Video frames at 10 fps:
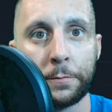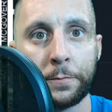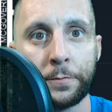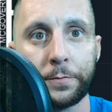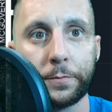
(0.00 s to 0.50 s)

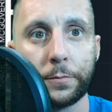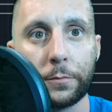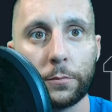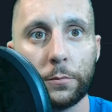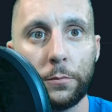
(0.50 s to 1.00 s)

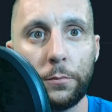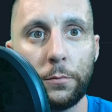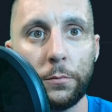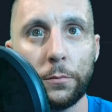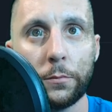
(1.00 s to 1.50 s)

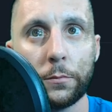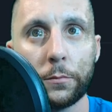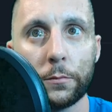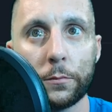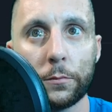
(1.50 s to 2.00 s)
[no speech]